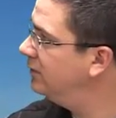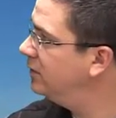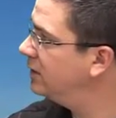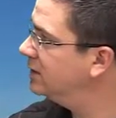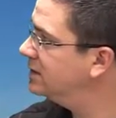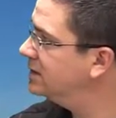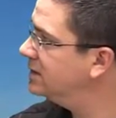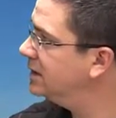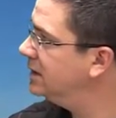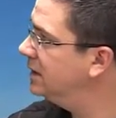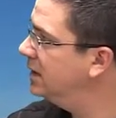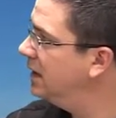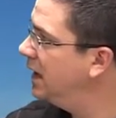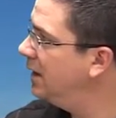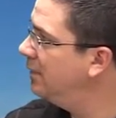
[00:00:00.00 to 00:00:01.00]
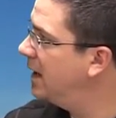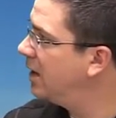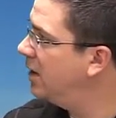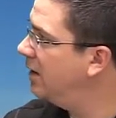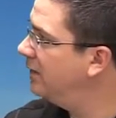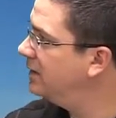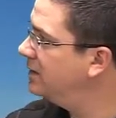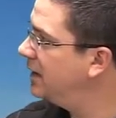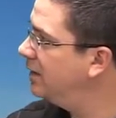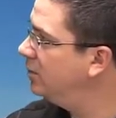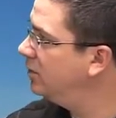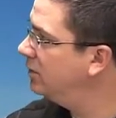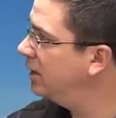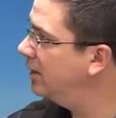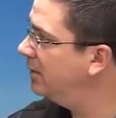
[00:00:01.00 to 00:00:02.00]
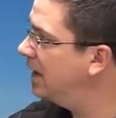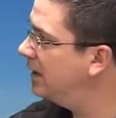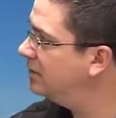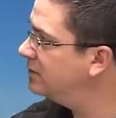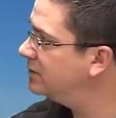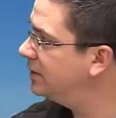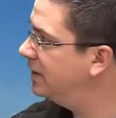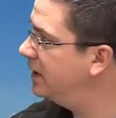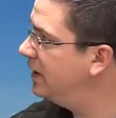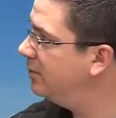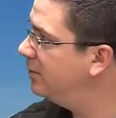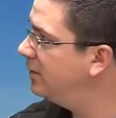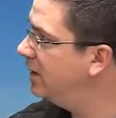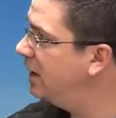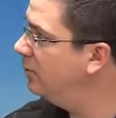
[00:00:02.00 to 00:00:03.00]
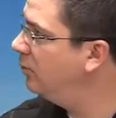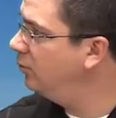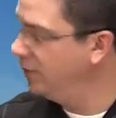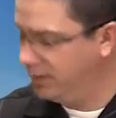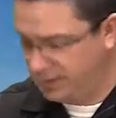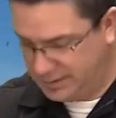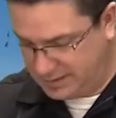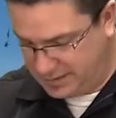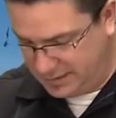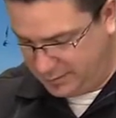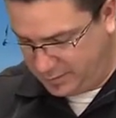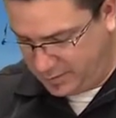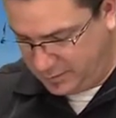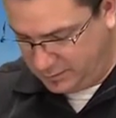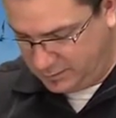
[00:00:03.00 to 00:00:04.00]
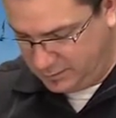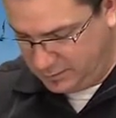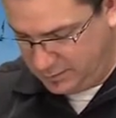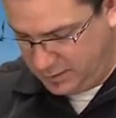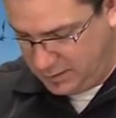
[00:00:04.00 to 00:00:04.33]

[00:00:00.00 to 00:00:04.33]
If you can see, I'm not on the table, I'm not straight up, I'm really steep though.